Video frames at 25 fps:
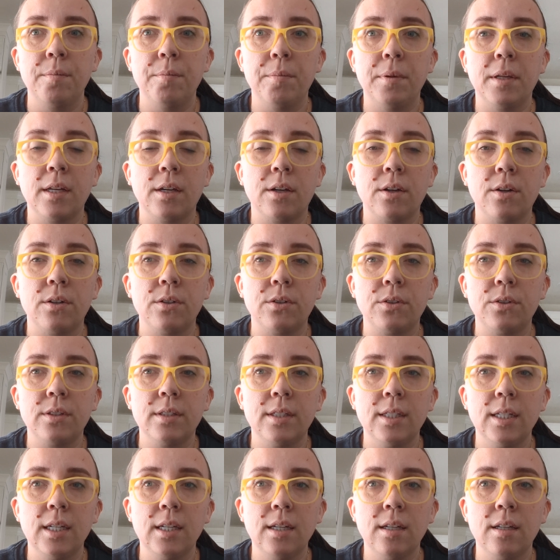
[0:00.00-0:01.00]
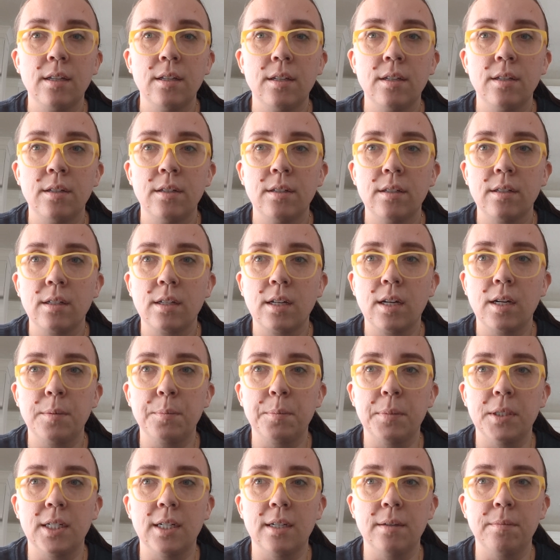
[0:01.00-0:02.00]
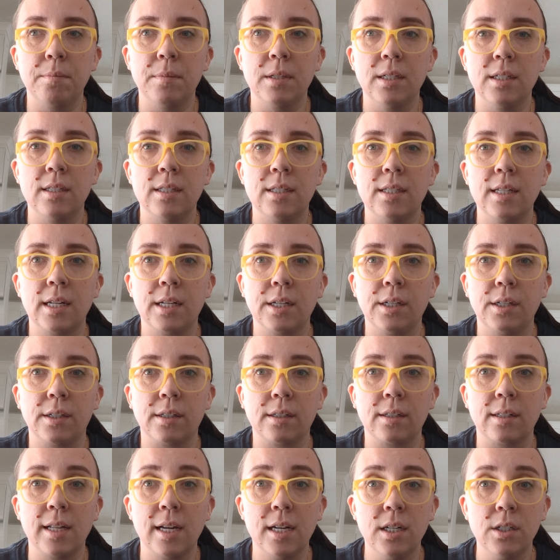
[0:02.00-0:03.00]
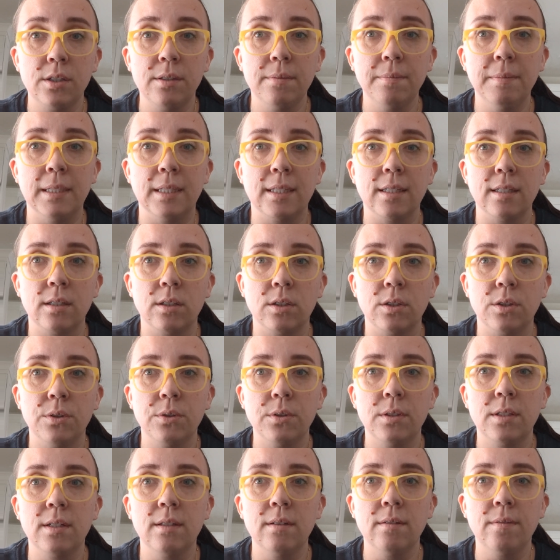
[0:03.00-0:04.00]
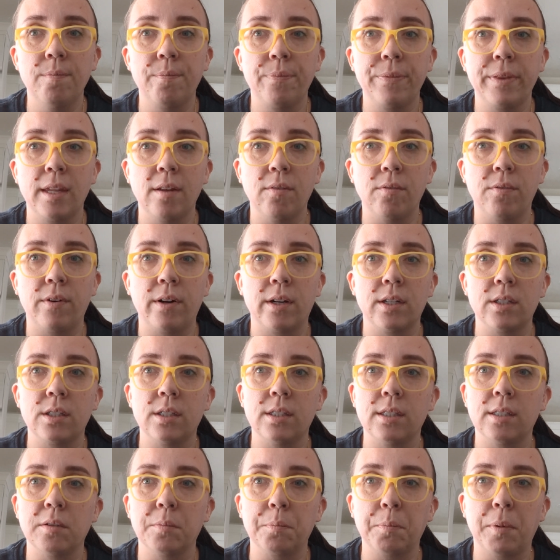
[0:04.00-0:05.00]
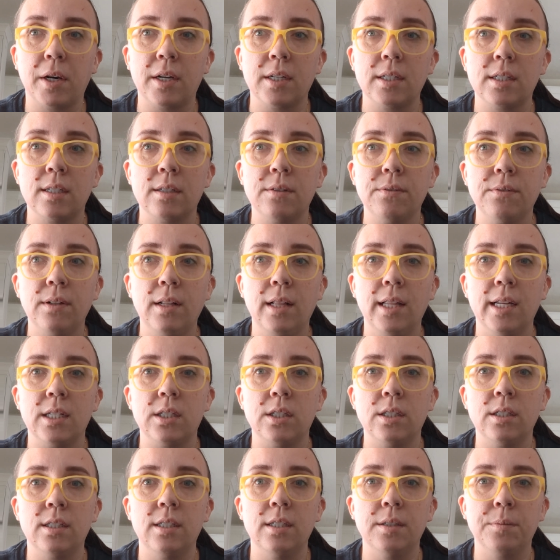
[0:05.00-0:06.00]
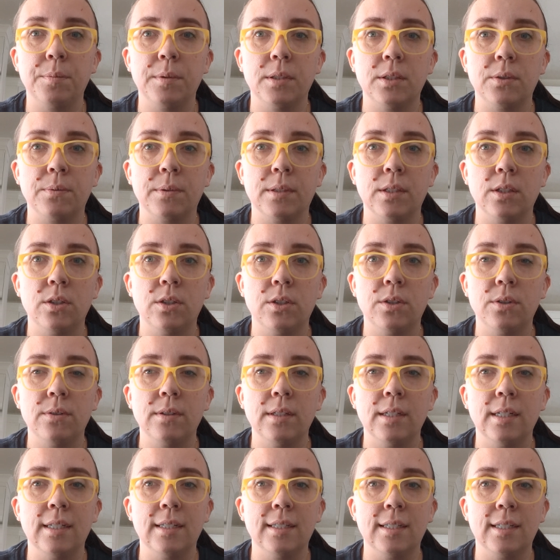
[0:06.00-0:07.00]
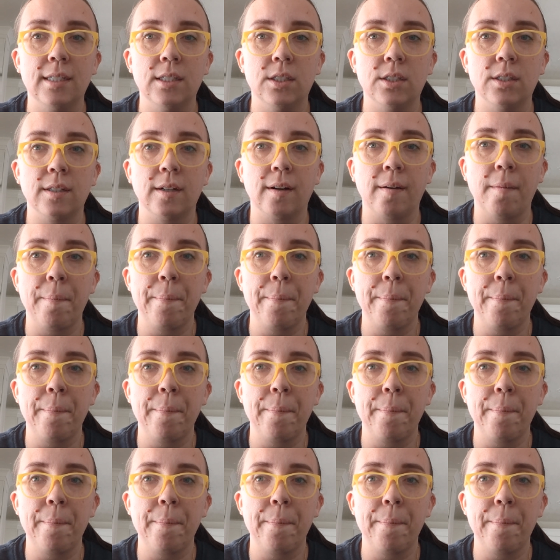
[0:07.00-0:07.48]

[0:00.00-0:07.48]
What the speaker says: Being culturally competent means that your classroom is inclusive and fosters a positive relationship between student and teacher.